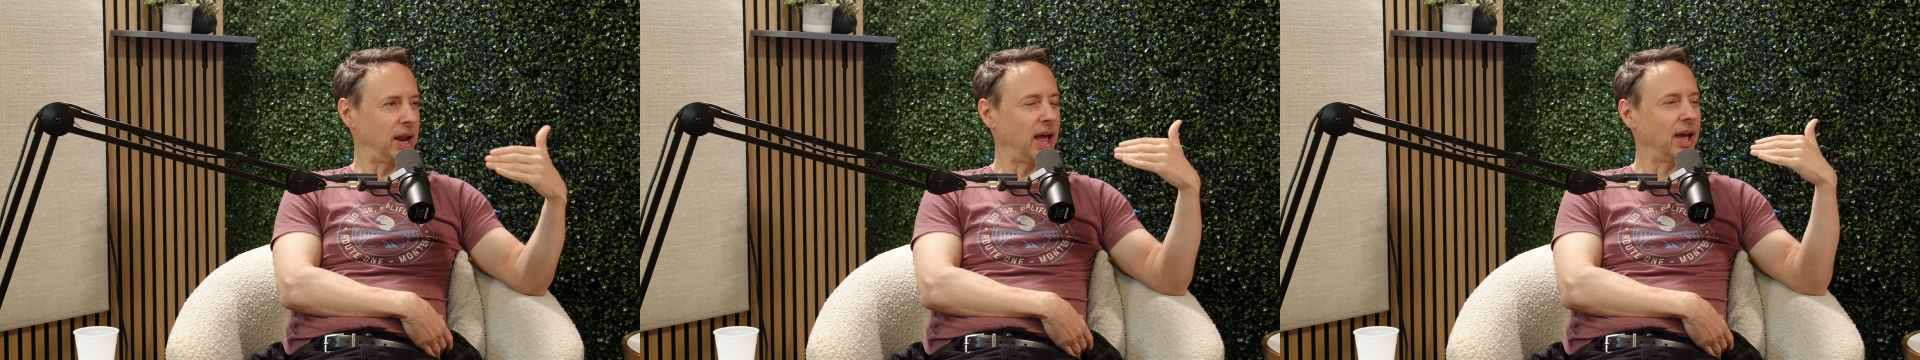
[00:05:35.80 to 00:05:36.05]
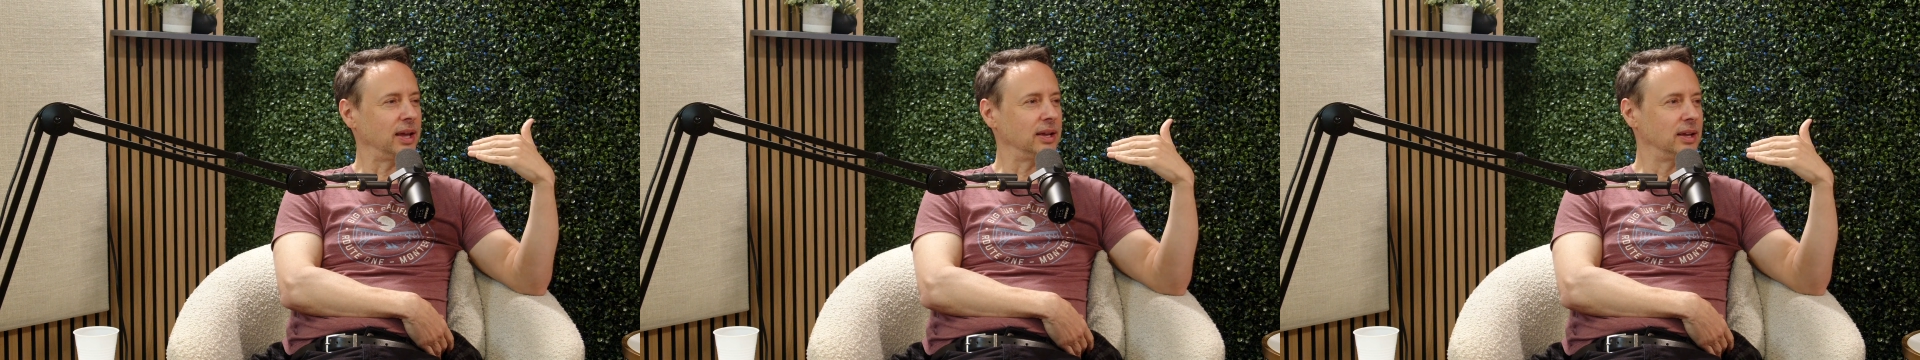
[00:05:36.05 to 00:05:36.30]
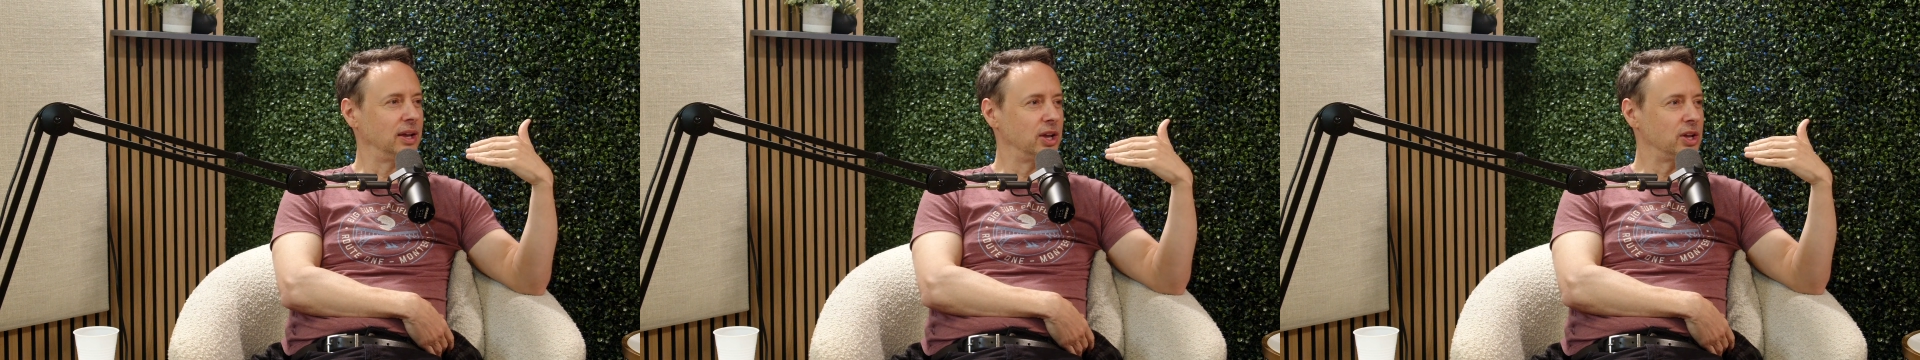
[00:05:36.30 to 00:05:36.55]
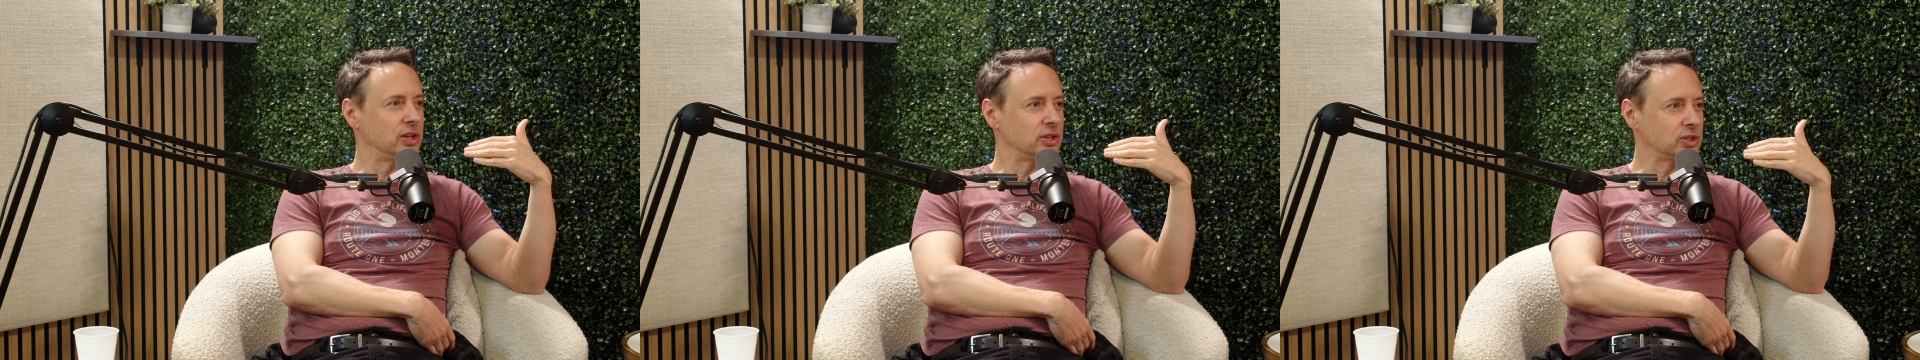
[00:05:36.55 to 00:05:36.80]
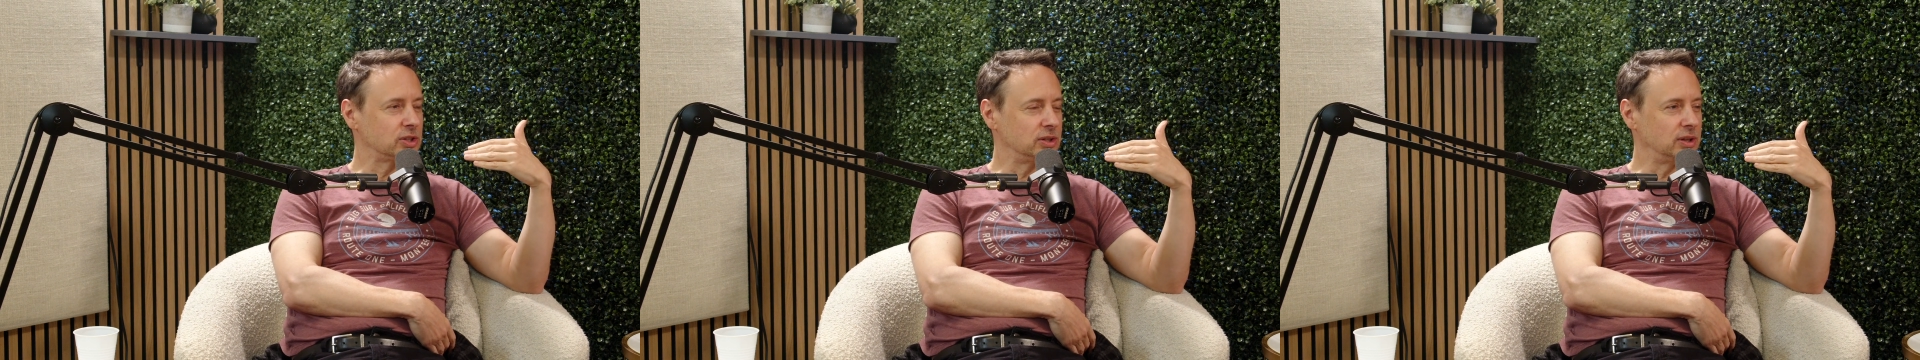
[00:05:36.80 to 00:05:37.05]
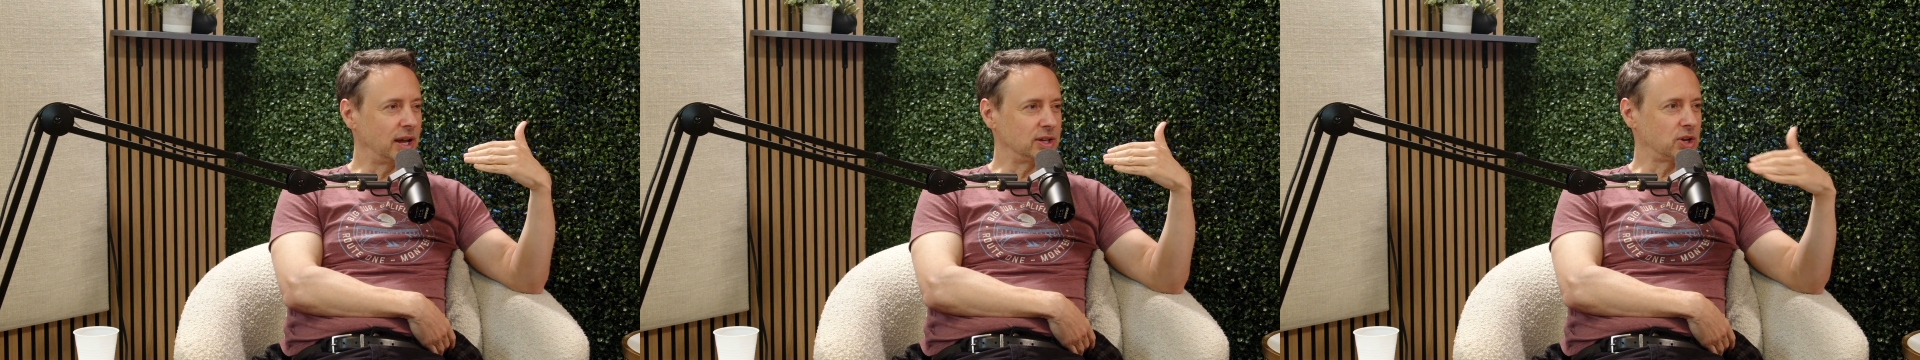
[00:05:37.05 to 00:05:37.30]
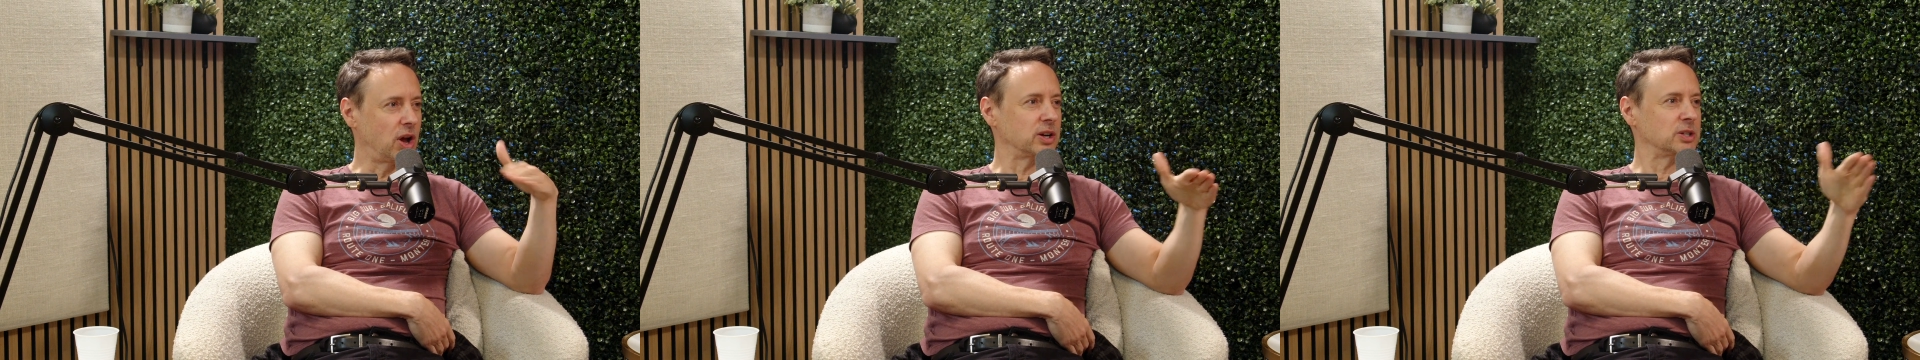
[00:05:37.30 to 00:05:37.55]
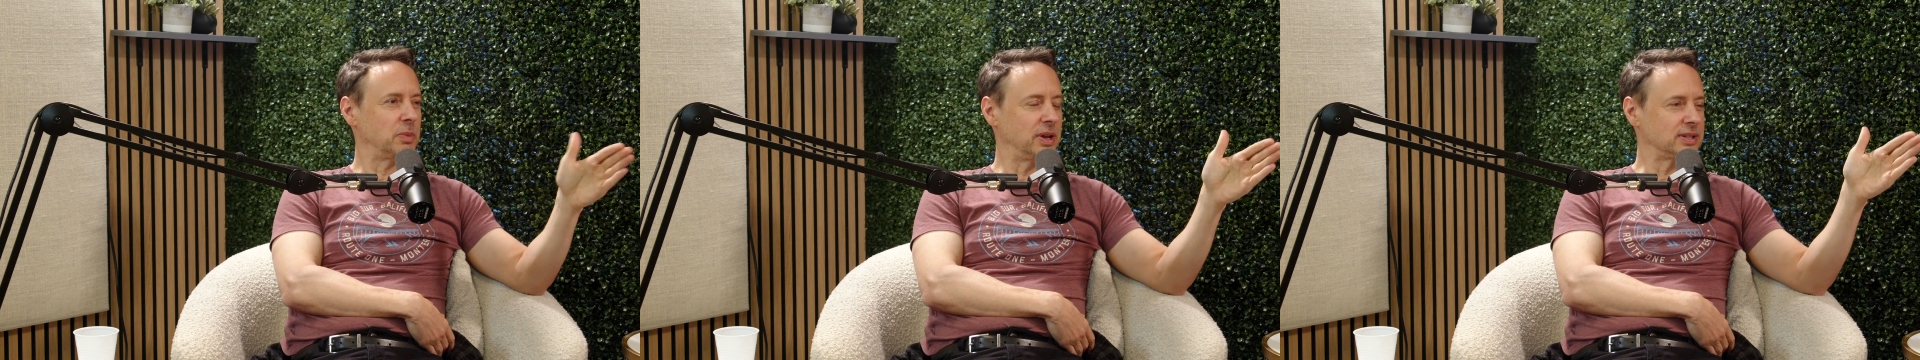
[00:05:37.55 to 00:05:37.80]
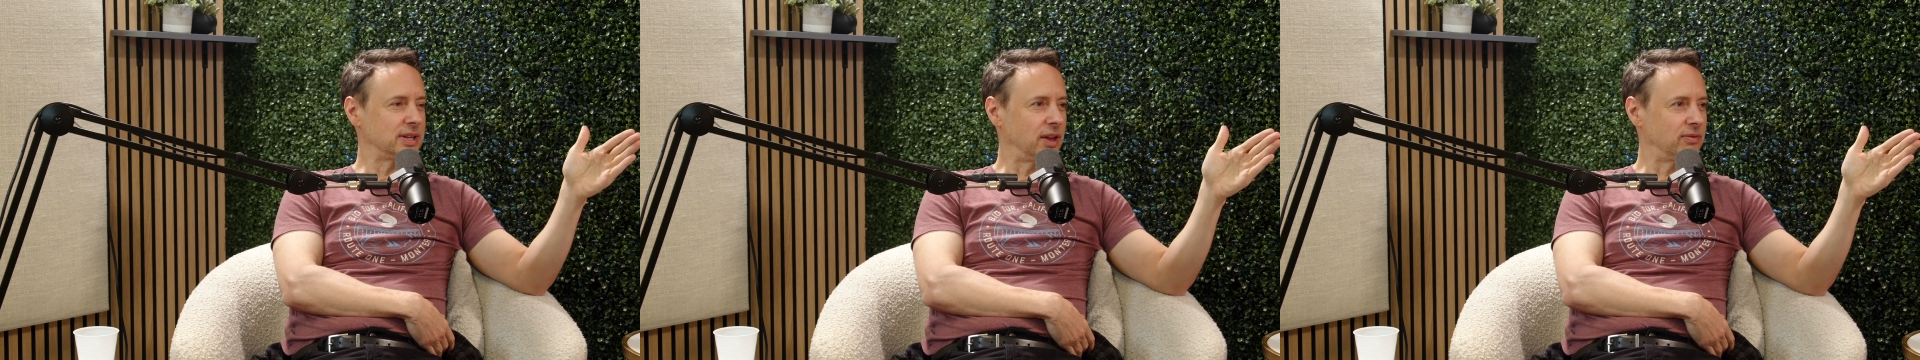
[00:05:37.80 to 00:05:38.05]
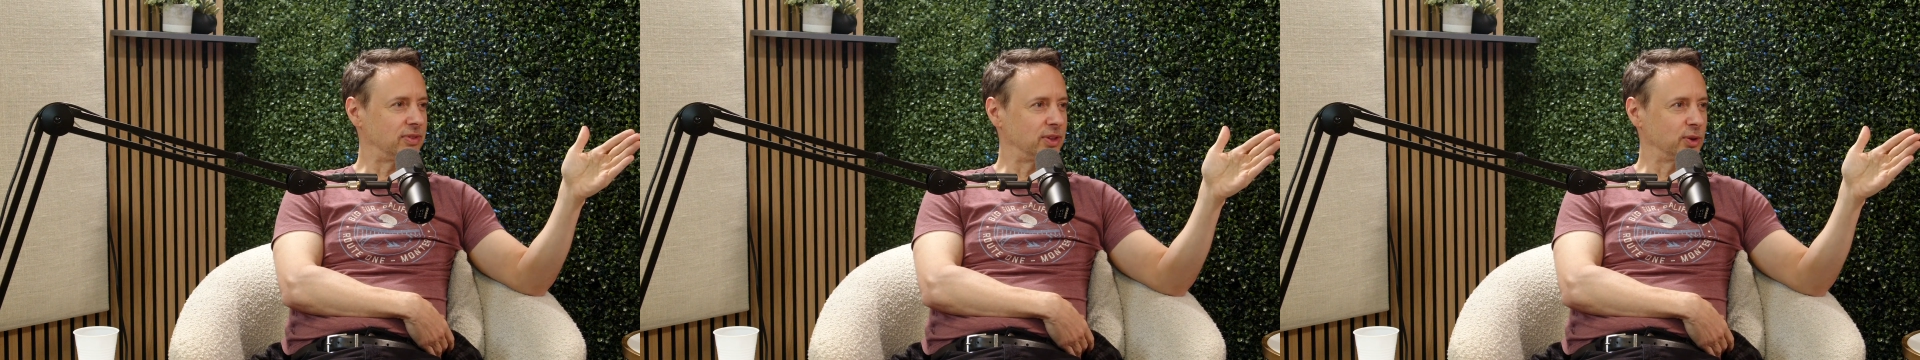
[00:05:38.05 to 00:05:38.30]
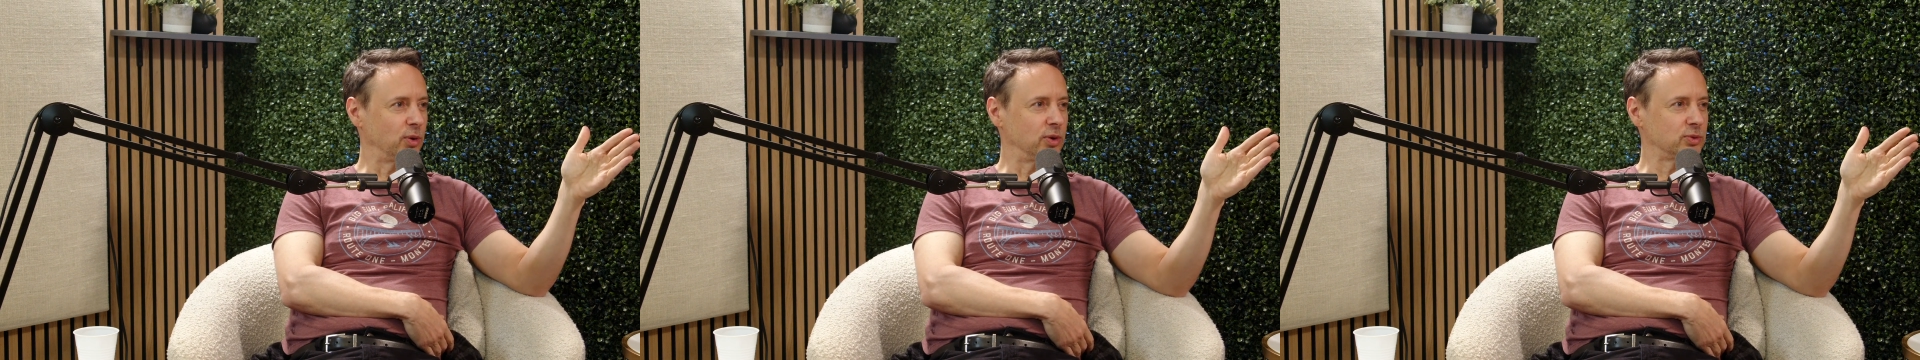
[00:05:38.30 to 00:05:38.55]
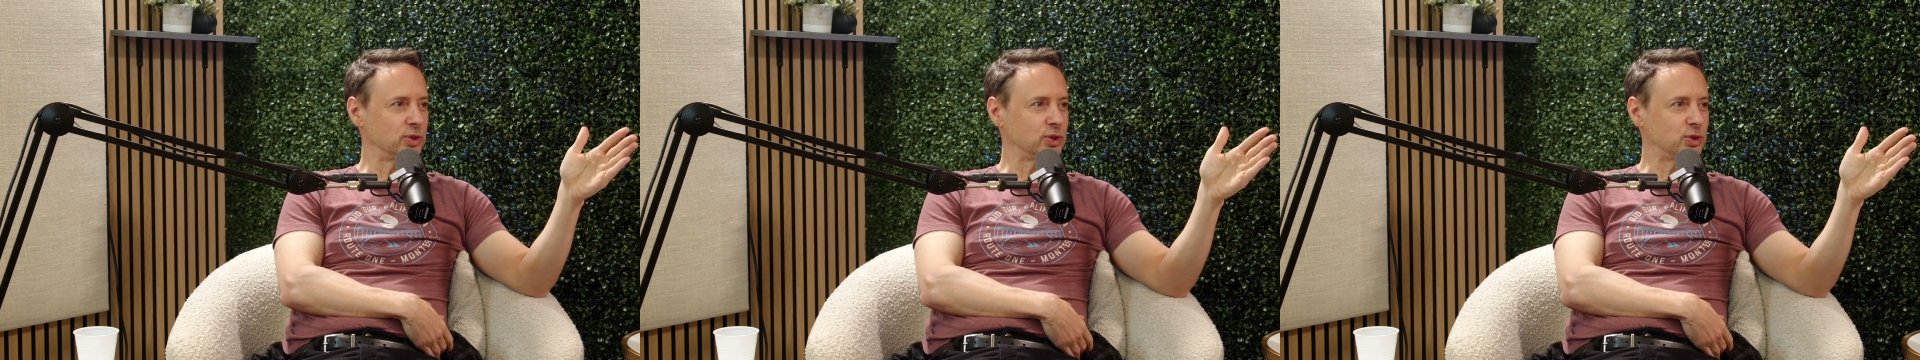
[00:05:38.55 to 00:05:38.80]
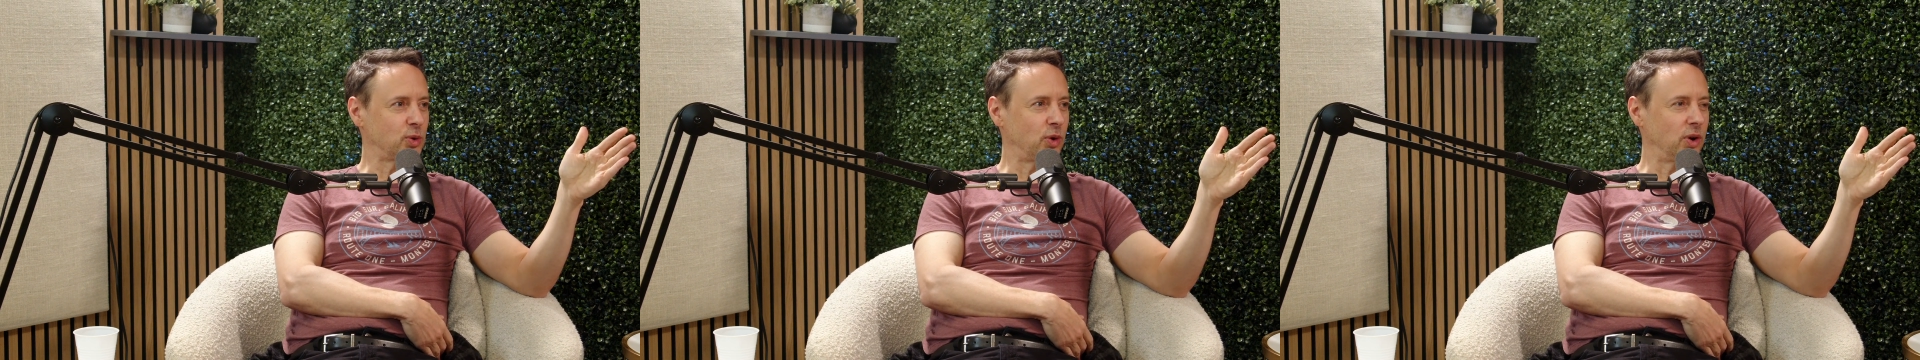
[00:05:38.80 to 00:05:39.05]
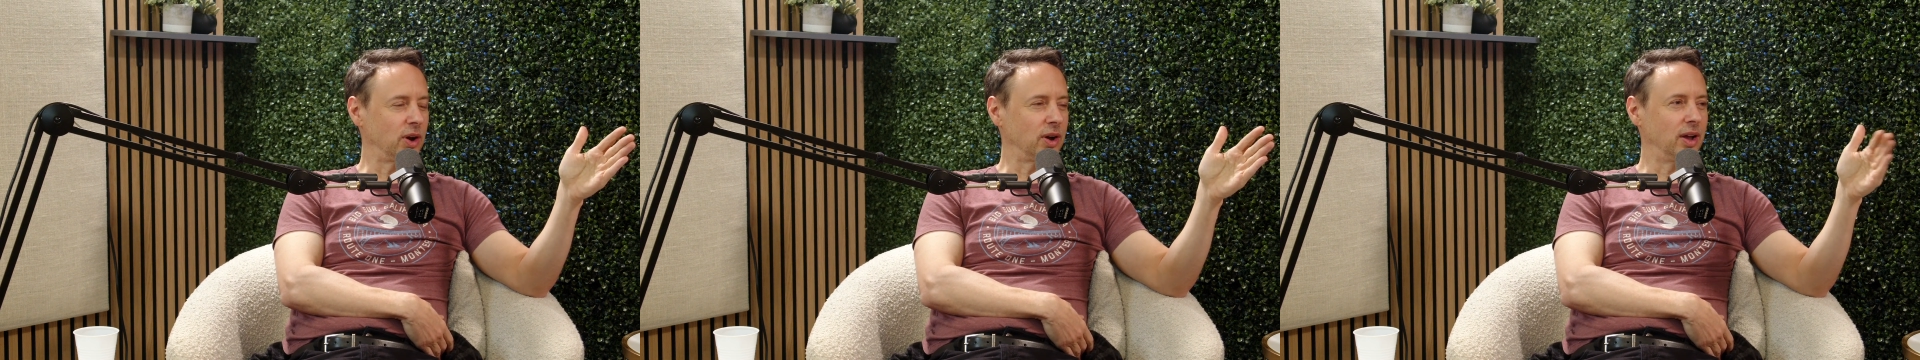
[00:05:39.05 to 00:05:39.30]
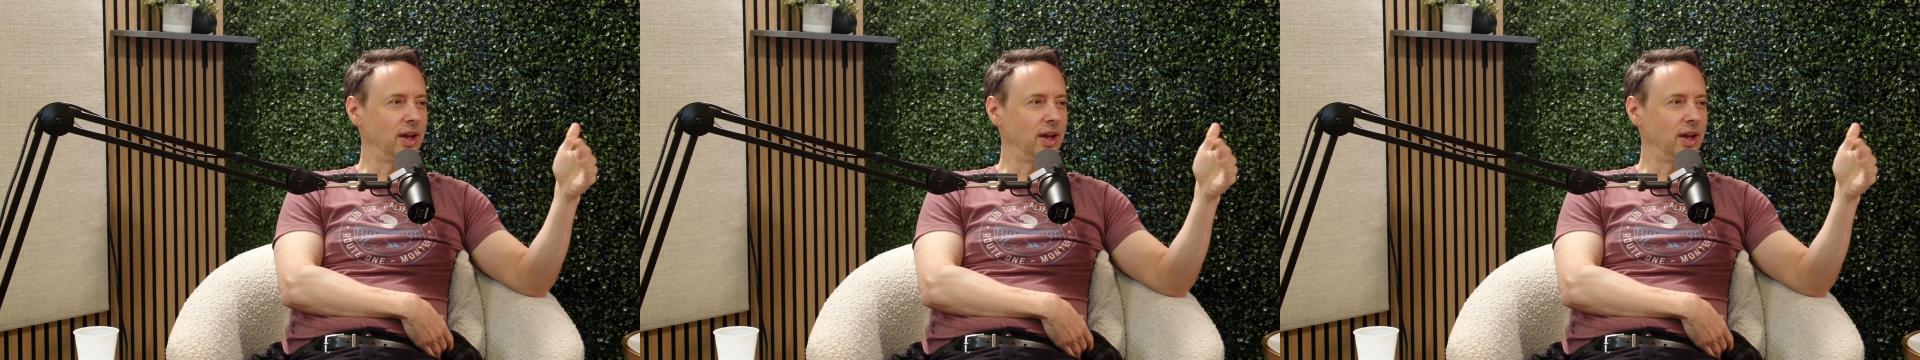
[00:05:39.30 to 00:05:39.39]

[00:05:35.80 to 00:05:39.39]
and I I talk to myself at the grocery store.